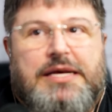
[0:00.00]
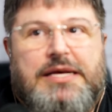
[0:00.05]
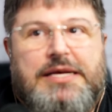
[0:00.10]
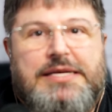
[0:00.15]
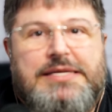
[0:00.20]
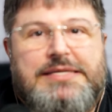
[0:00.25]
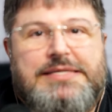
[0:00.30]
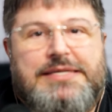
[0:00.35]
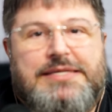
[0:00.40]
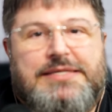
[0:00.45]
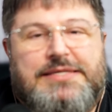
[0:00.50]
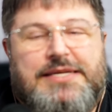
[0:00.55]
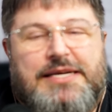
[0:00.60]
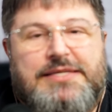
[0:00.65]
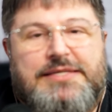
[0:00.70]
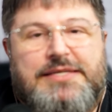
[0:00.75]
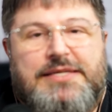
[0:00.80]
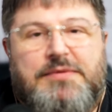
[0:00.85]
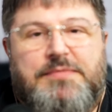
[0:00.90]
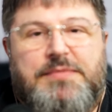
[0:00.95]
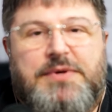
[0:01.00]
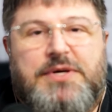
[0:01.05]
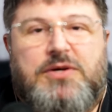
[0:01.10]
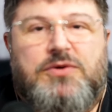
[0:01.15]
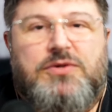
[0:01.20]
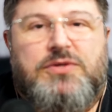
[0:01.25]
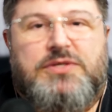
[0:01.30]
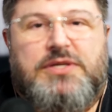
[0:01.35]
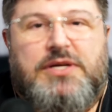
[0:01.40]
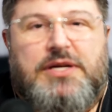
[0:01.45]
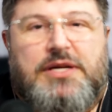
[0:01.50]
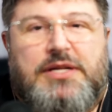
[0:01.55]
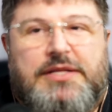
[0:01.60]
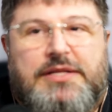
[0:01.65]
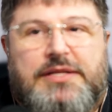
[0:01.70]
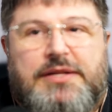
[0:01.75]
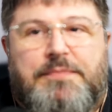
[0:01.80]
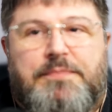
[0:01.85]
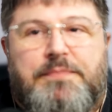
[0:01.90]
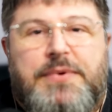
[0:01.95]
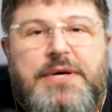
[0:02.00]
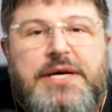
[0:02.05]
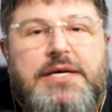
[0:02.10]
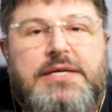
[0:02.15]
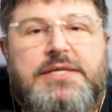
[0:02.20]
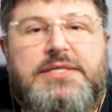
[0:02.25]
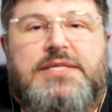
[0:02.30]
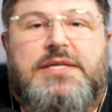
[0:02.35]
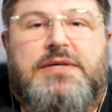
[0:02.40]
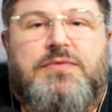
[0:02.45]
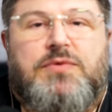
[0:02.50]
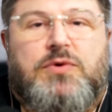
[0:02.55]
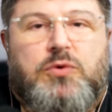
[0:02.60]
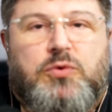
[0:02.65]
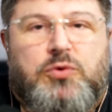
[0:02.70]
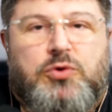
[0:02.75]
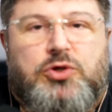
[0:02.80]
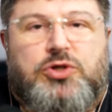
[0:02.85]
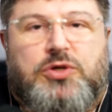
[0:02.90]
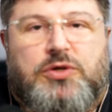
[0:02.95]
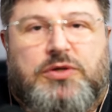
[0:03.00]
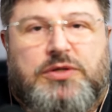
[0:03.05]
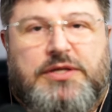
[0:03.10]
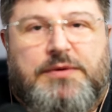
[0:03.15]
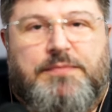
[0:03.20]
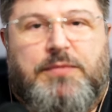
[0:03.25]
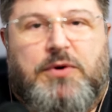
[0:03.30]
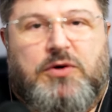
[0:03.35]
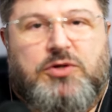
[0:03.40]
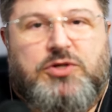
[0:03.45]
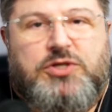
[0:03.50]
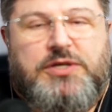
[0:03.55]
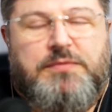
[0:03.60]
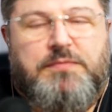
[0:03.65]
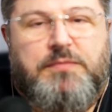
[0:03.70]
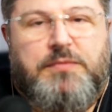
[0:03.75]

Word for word: is necessary because uh, the biggest revolution the blockchain